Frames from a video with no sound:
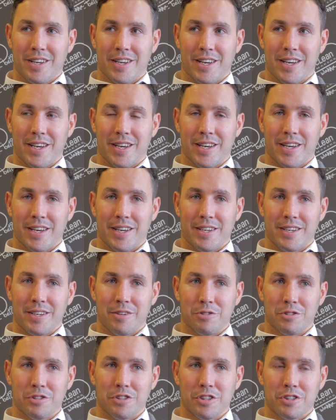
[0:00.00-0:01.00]
uh, it
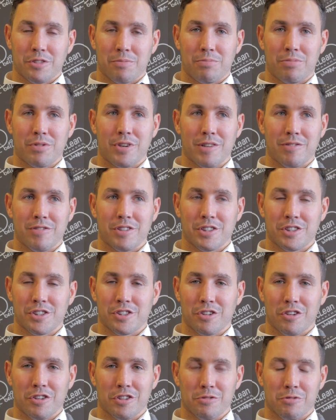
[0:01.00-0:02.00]
was such a privilege. It's
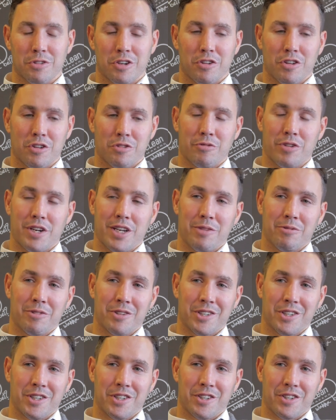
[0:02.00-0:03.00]
all, all I really
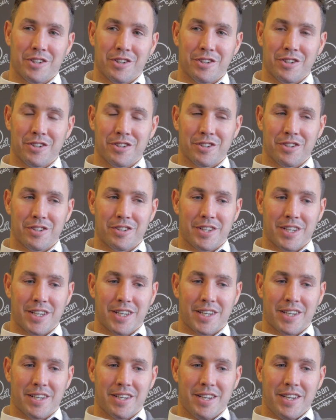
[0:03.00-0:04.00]
wanted to do, and
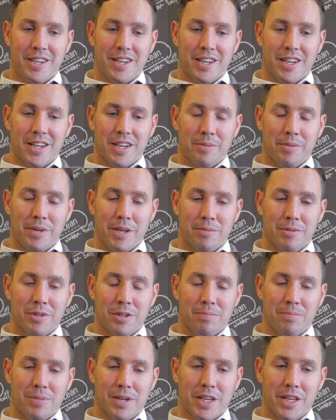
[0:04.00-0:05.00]
uh, and to be able
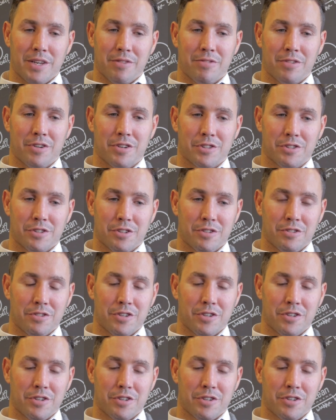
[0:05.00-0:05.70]
to play for sort of